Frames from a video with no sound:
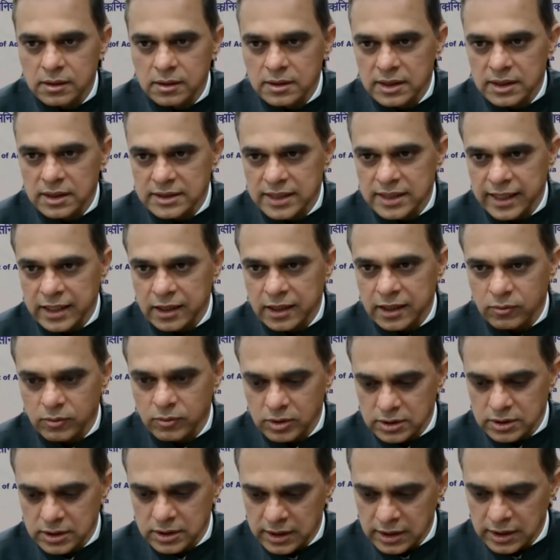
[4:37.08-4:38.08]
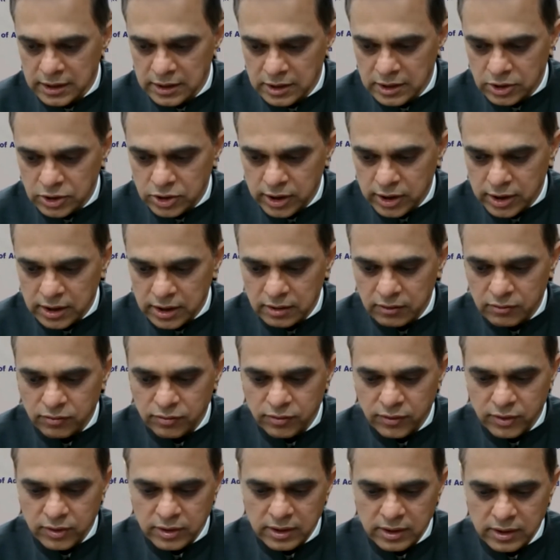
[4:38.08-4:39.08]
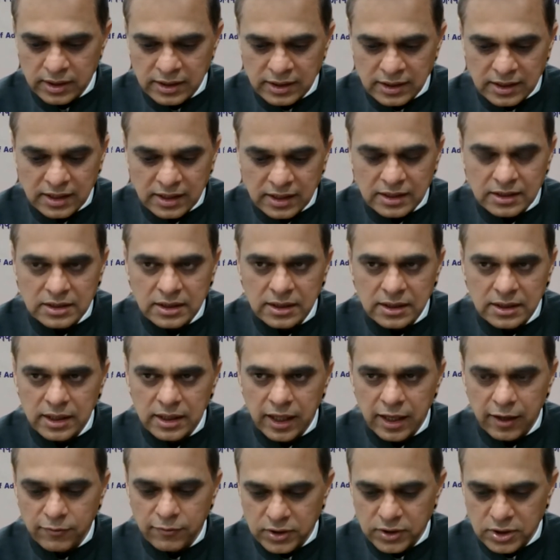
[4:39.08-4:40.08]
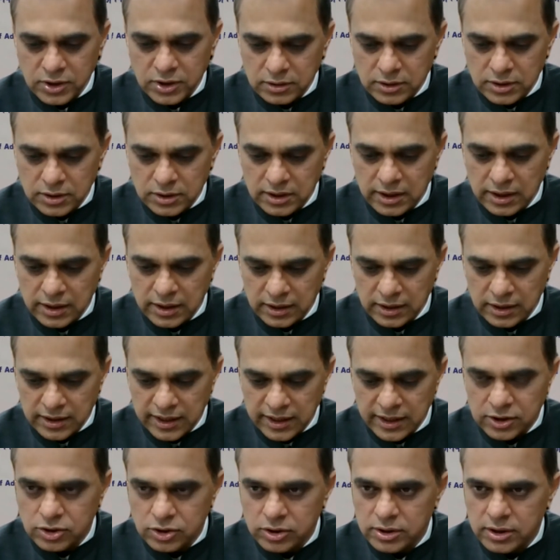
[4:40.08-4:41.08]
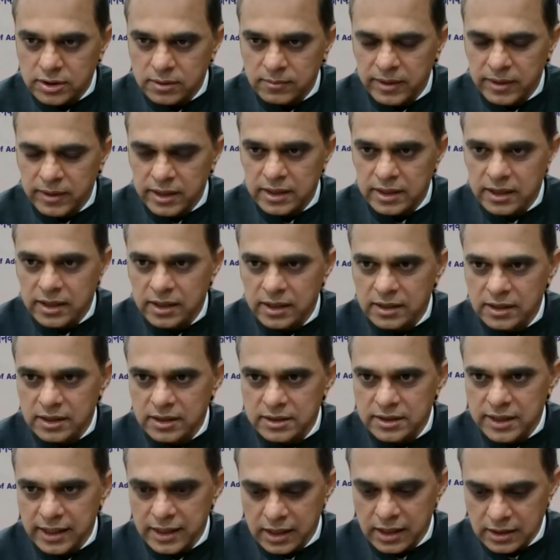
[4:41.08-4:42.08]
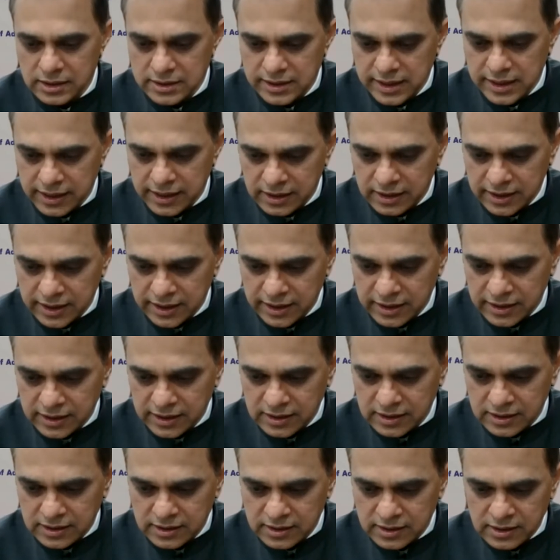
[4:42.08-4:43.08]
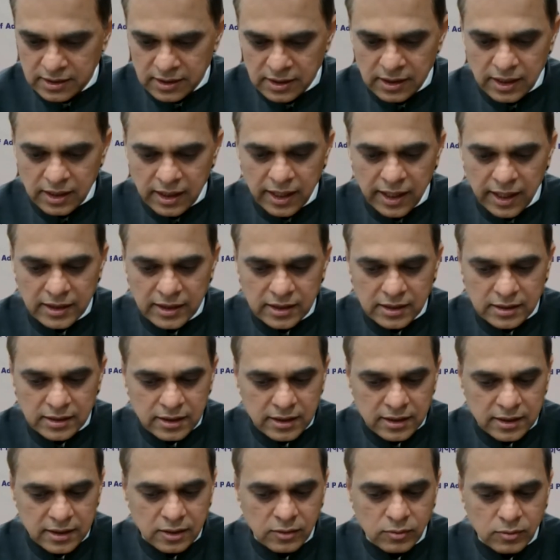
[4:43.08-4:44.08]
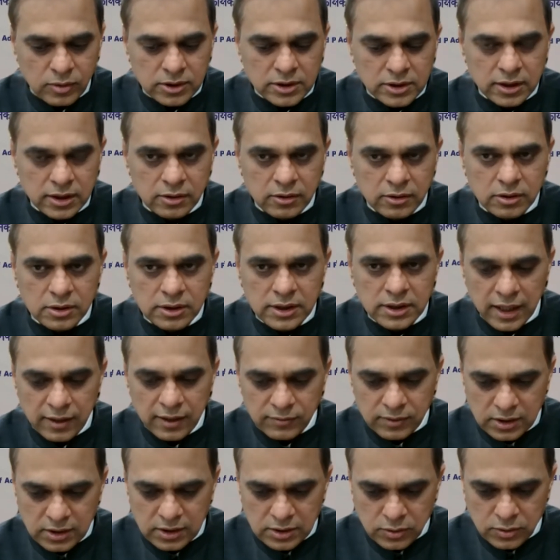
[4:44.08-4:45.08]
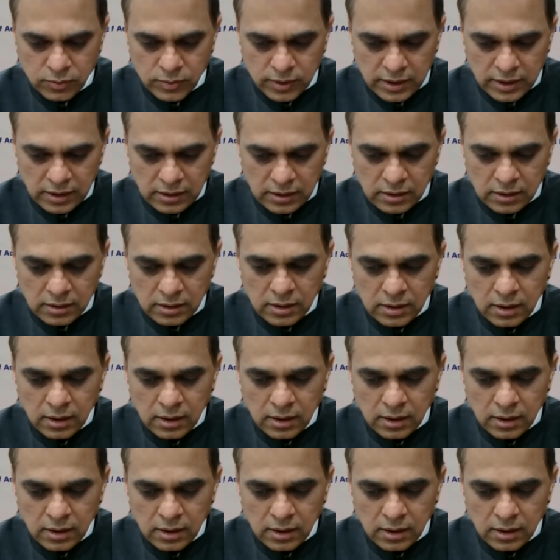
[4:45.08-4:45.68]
The second was the initiative for increasing efficiency in decision-making in the Central Secretariat. And the third was the Good Governance Week,